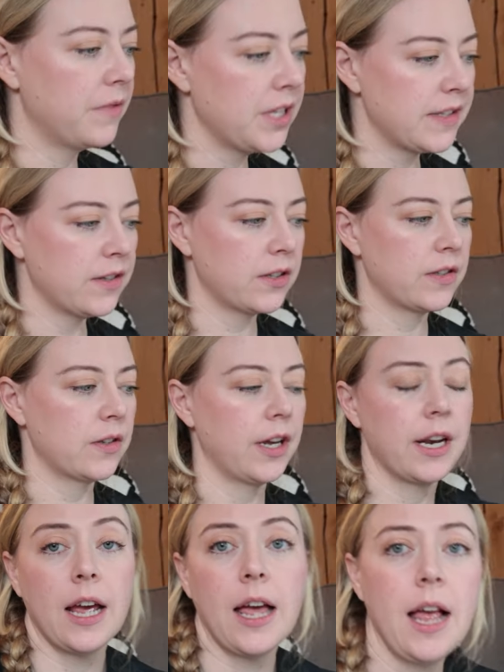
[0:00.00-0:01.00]
this looks
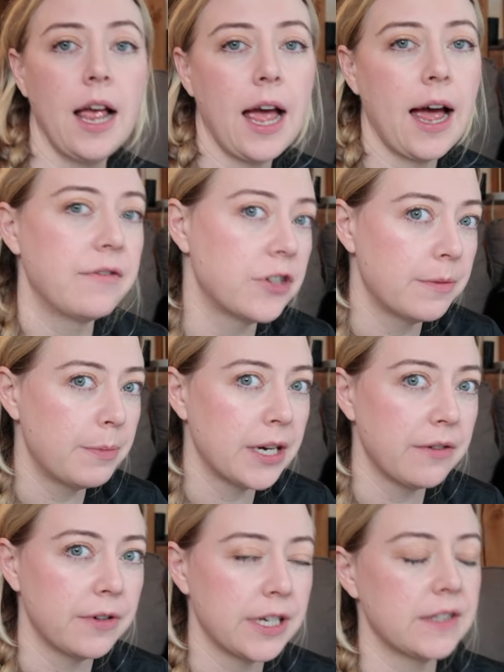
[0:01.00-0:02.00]
good. After a bit
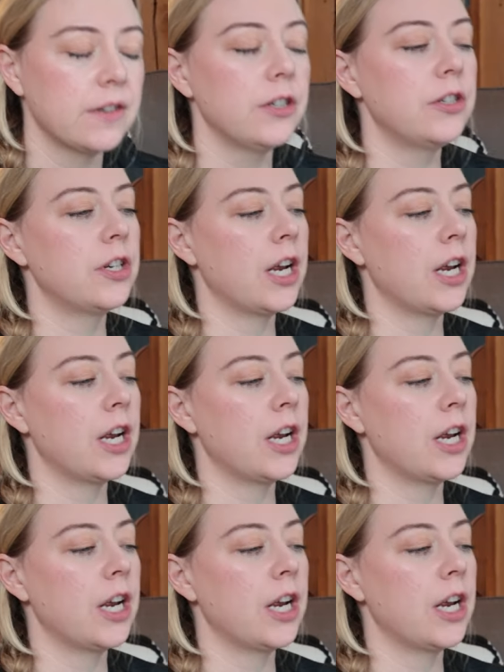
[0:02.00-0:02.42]
of research,